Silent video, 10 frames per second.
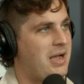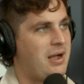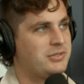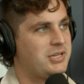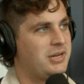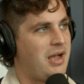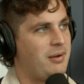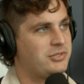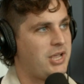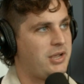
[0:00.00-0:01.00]
I
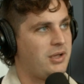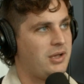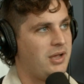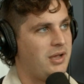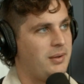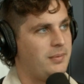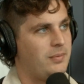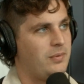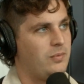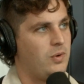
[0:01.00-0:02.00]
was like
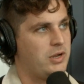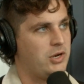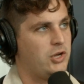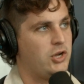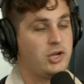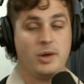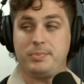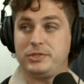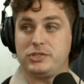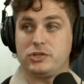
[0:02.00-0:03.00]
wanting to hook up
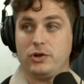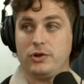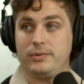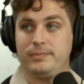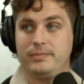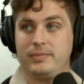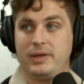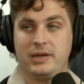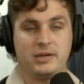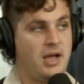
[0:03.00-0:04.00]
with this girl
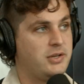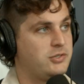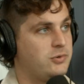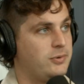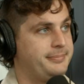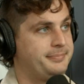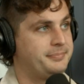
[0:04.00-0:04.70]
in high school,